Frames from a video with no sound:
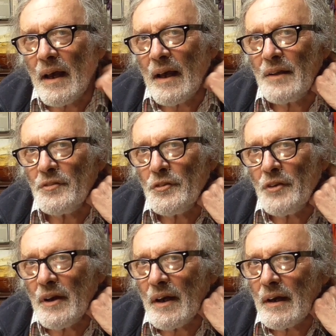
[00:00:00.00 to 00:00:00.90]

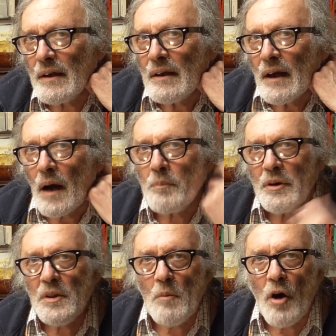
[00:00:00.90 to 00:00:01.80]
and I'll
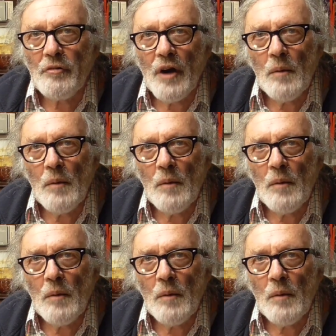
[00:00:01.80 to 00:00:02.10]
print them off.